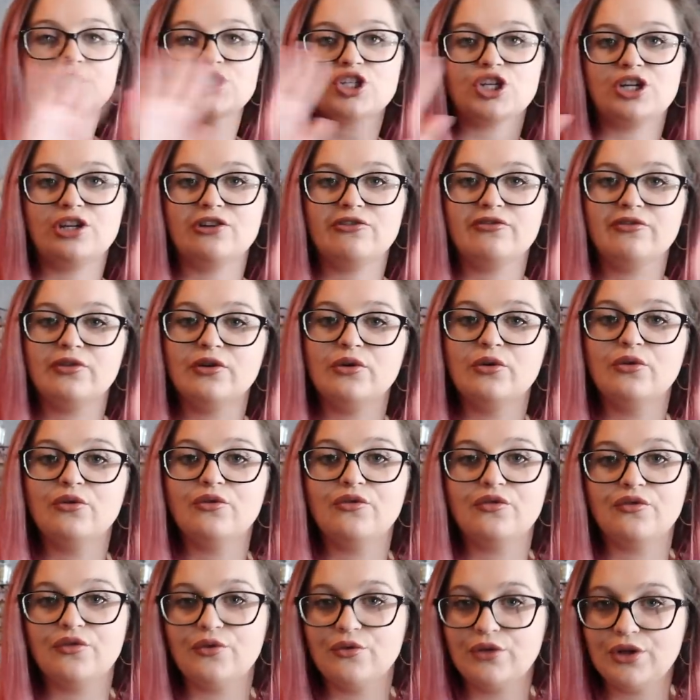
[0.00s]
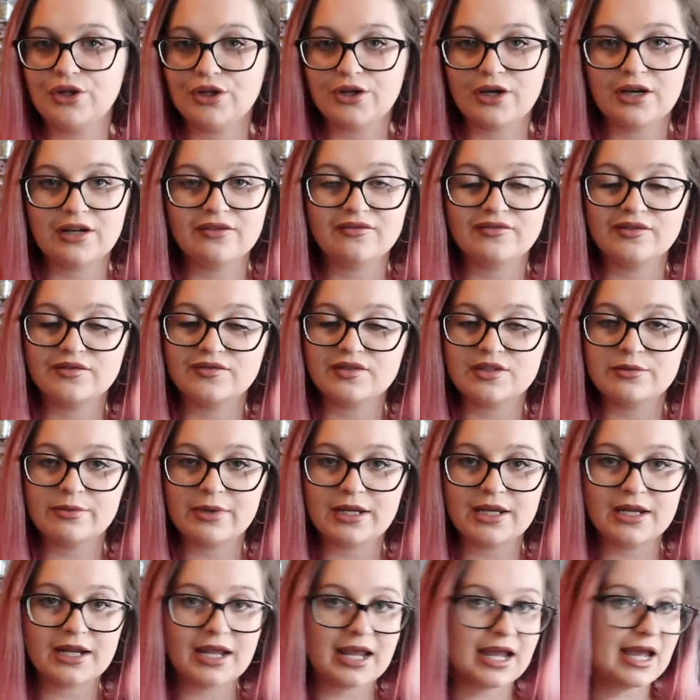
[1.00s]
cheerful, 49.50p
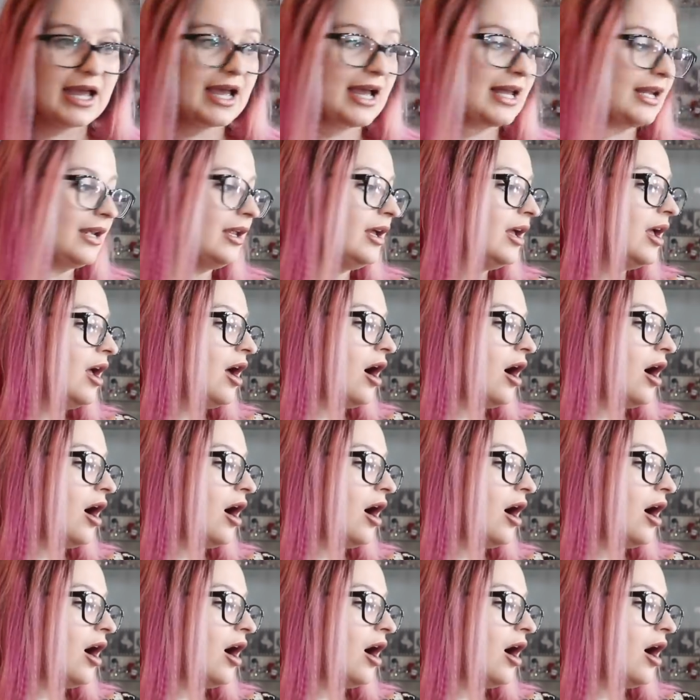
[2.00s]
a can.